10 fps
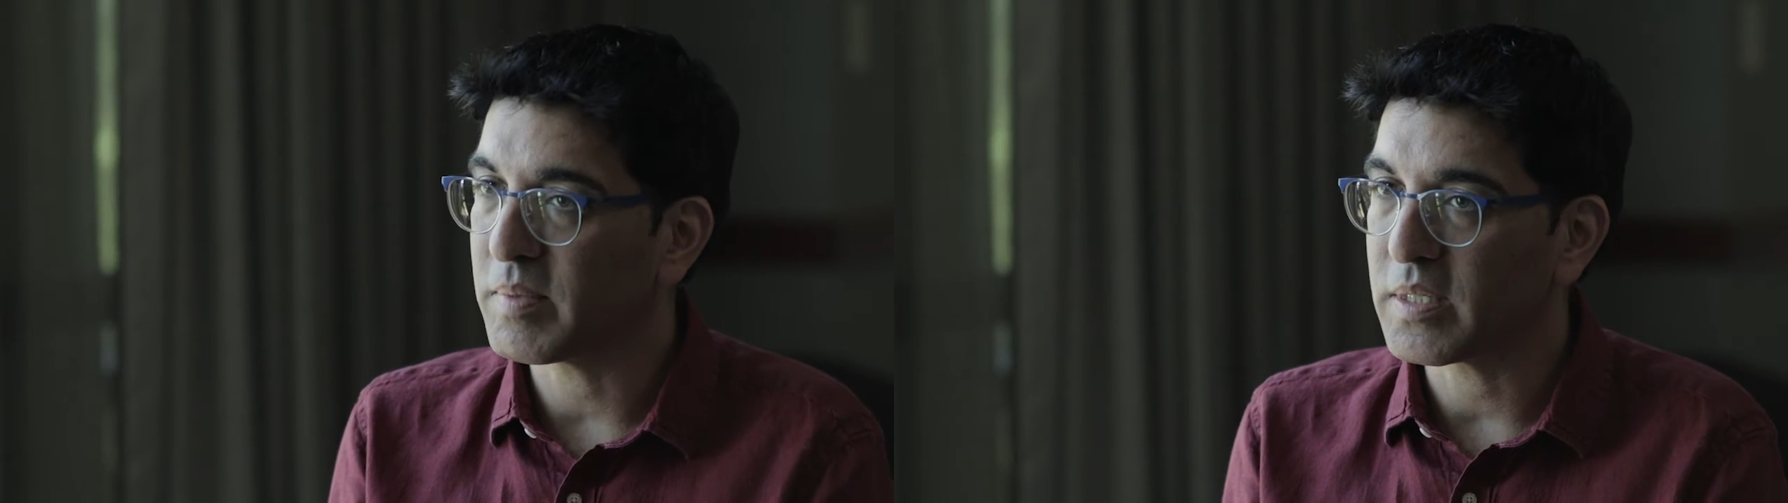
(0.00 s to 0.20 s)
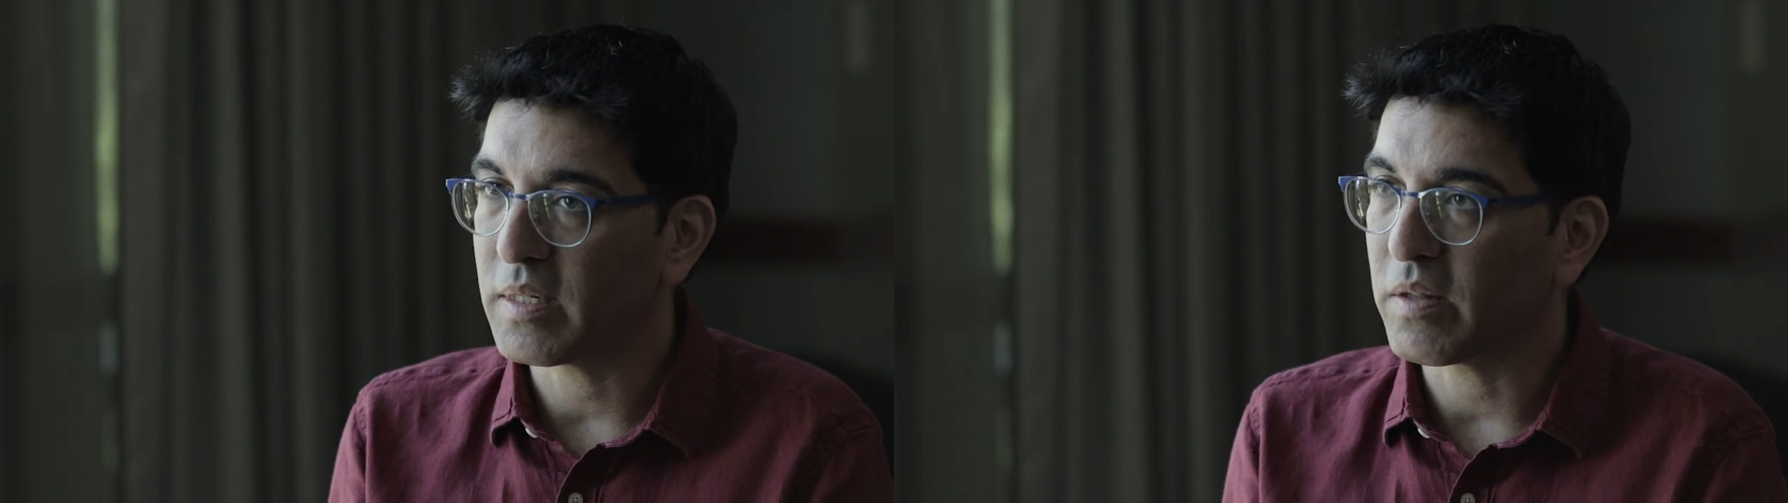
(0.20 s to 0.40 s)

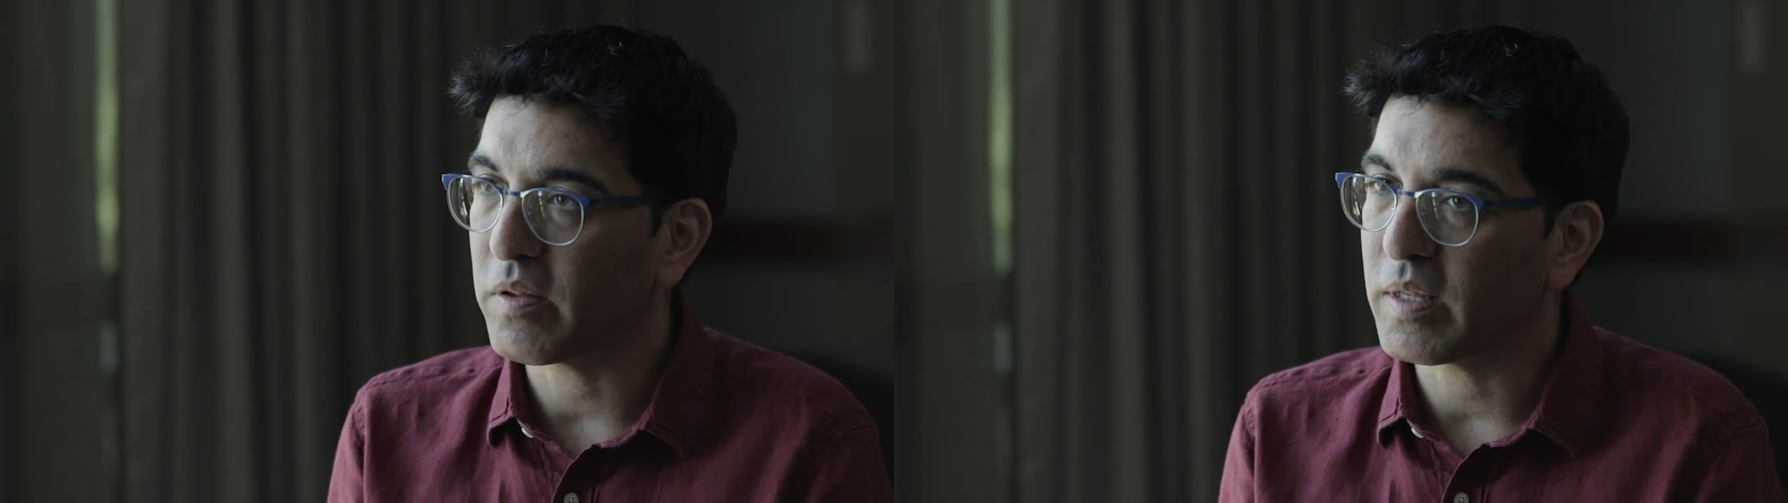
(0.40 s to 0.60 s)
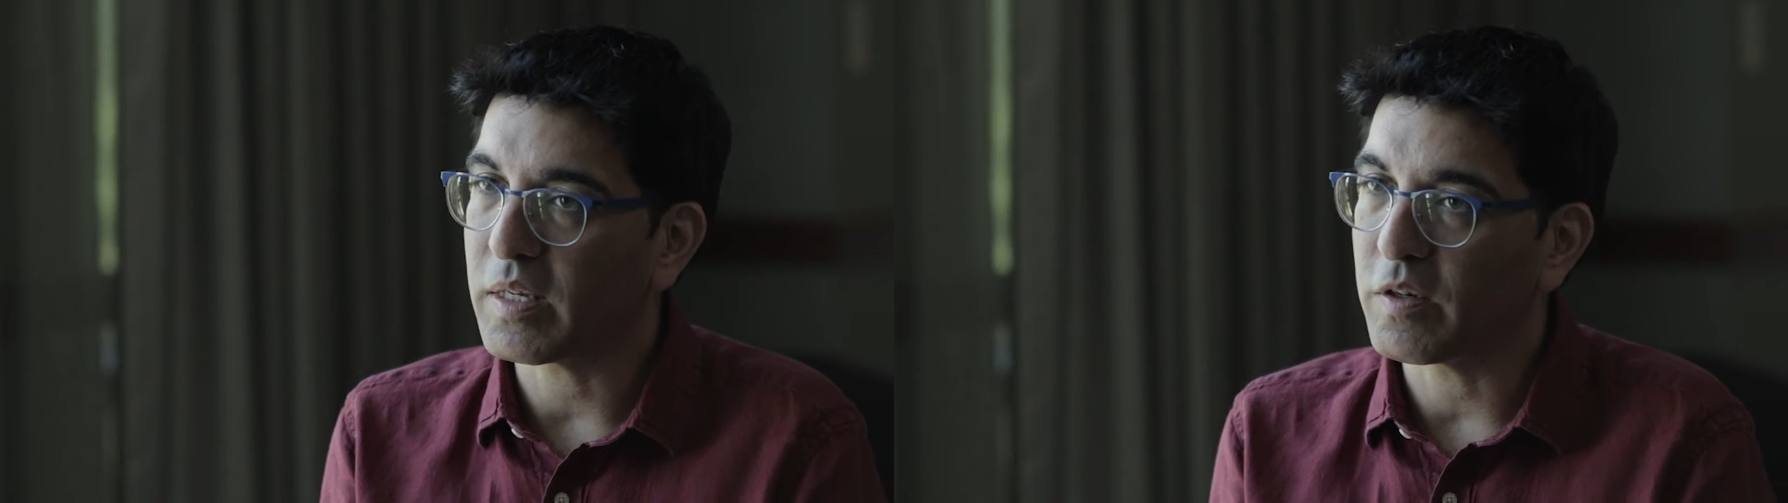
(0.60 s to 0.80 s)
is another
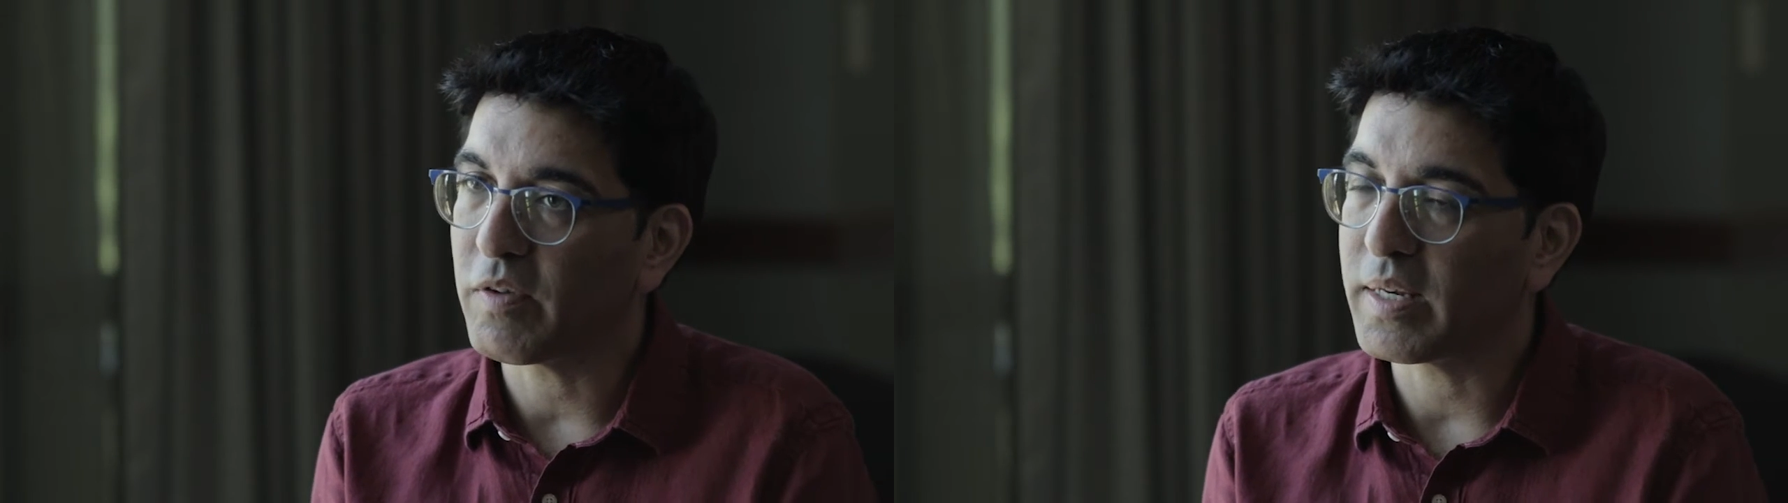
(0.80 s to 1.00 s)
thing you've